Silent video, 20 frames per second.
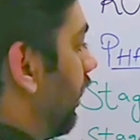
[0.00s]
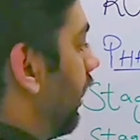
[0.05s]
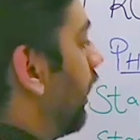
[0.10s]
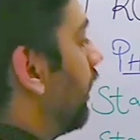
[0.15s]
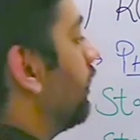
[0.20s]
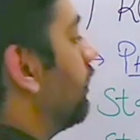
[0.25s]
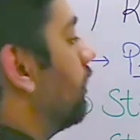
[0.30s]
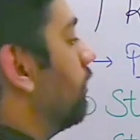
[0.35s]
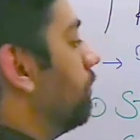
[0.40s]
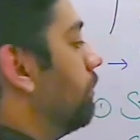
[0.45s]

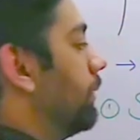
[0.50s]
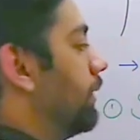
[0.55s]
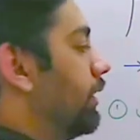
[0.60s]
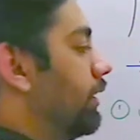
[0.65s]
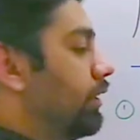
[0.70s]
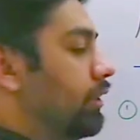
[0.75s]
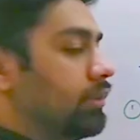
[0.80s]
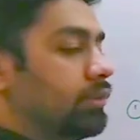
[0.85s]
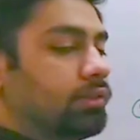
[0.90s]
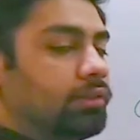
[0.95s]
and the
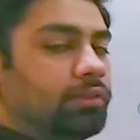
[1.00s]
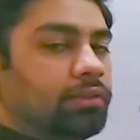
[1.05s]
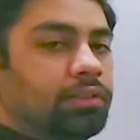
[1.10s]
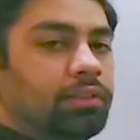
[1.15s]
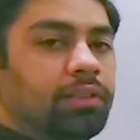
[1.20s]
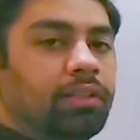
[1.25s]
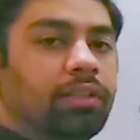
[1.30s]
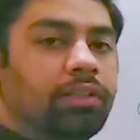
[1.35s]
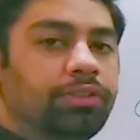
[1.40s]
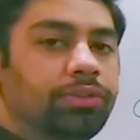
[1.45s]
pain is
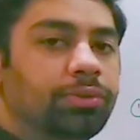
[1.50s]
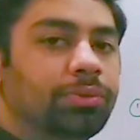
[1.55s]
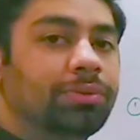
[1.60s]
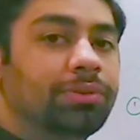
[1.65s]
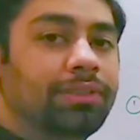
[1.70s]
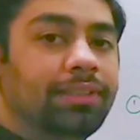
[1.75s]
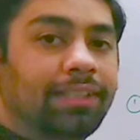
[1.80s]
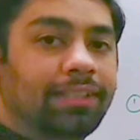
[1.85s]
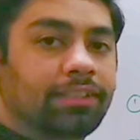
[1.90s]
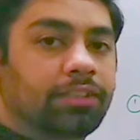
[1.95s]

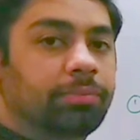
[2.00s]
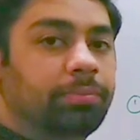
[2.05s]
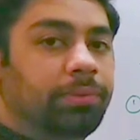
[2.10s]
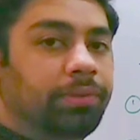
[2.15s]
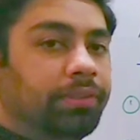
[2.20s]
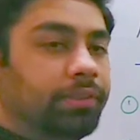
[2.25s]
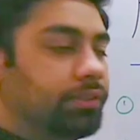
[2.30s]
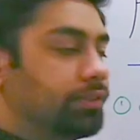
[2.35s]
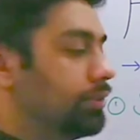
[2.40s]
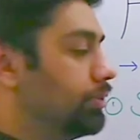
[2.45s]
usually
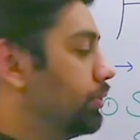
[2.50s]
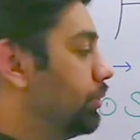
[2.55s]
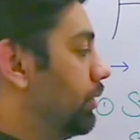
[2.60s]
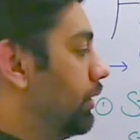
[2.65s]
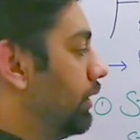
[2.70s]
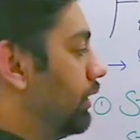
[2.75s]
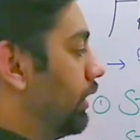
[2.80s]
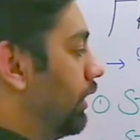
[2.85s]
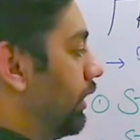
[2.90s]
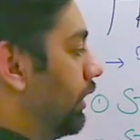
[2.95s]
experienced
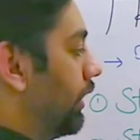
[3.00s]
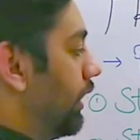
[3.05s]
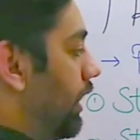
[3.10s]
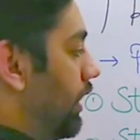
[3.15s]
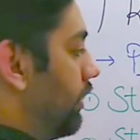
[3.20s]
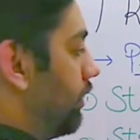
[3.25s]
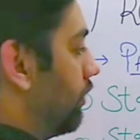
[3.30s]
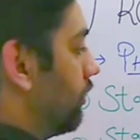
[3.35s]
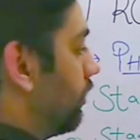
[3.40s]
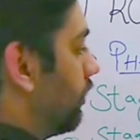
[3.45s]
during the
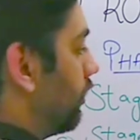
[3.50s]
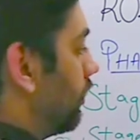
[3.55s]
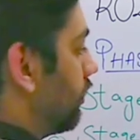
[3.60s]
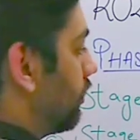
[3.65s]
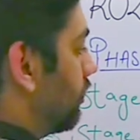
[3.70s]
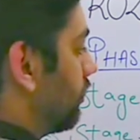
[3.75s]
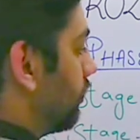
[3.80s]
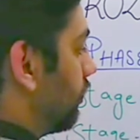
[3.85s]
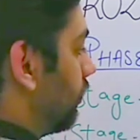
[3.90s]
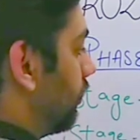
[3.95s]
night.
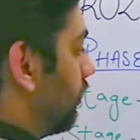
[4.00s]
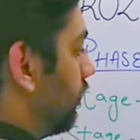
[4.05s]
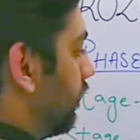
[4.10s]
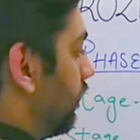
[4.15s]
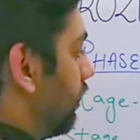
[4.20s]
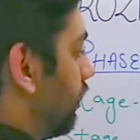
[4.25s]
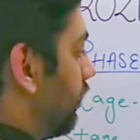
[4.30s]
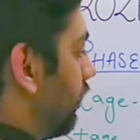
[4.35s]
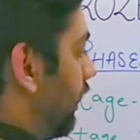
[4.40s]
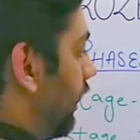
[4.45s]
So the
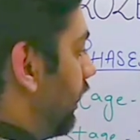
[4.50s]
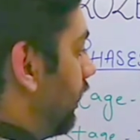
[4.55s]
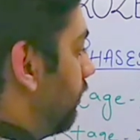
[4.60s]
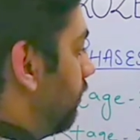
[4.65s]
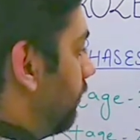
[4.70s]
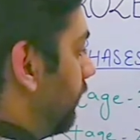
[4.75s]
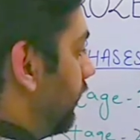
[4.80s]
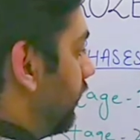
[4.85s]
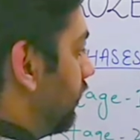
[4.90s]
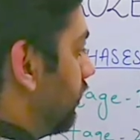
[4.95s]

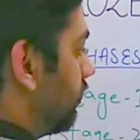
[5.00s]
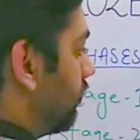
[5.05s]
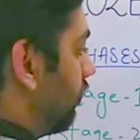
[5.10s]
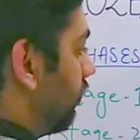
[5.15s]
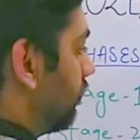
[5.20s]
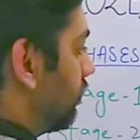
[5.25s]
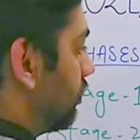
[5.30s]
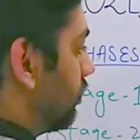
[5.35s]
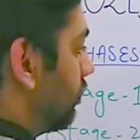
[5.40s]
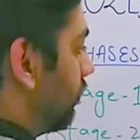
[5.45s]
night pain is
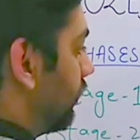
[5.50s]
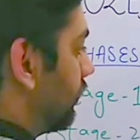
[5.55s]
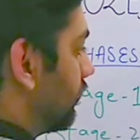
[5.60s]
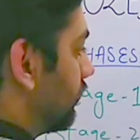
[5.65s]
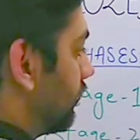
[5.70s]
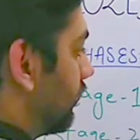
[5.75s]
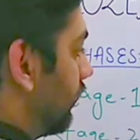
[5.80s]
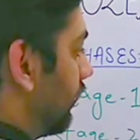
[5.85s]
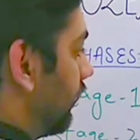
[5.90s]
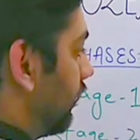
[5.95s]
also a
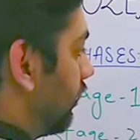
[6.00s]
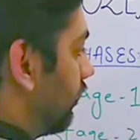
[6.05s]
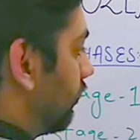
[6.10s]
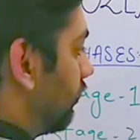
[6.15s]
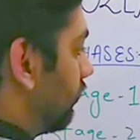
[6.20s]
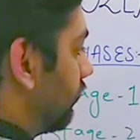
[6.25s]
sign.